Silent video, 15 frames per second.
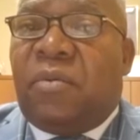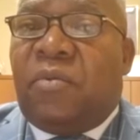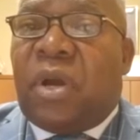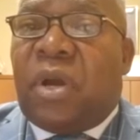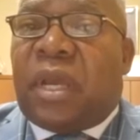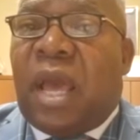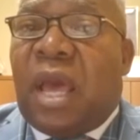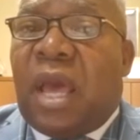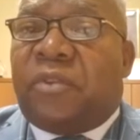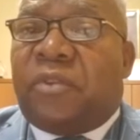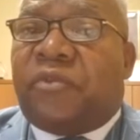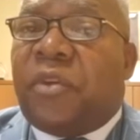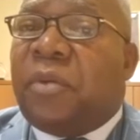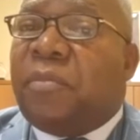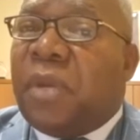what kind of
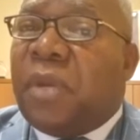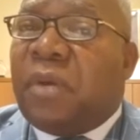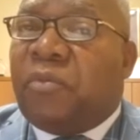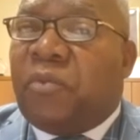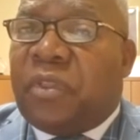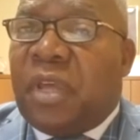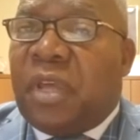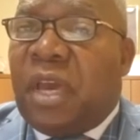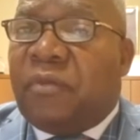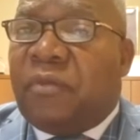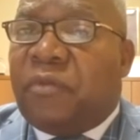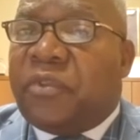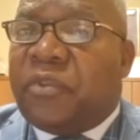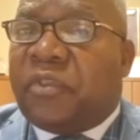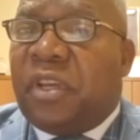treatment would they
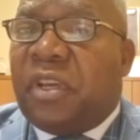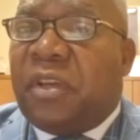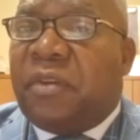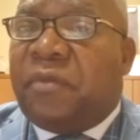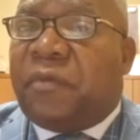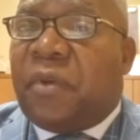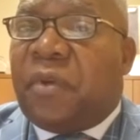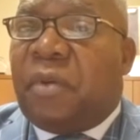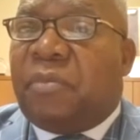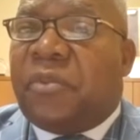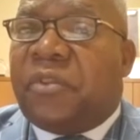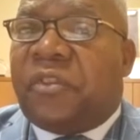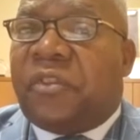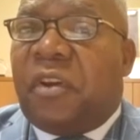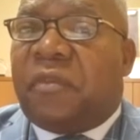have received from the
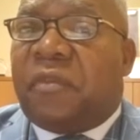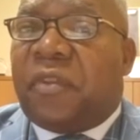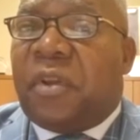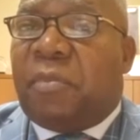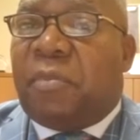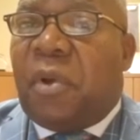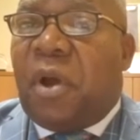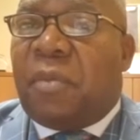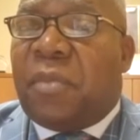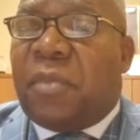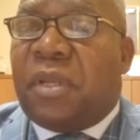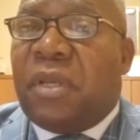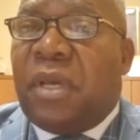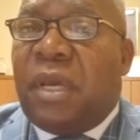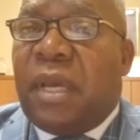sheriff
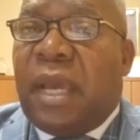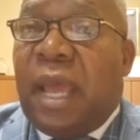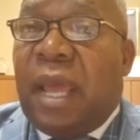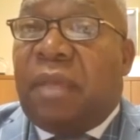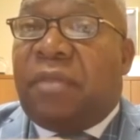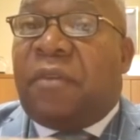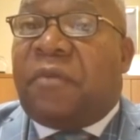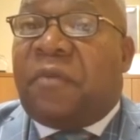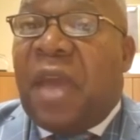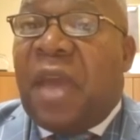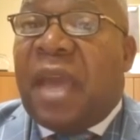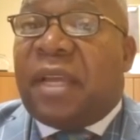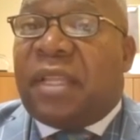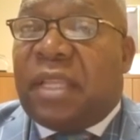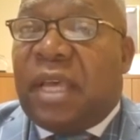department? And the
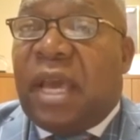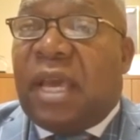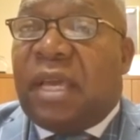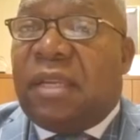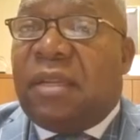fact that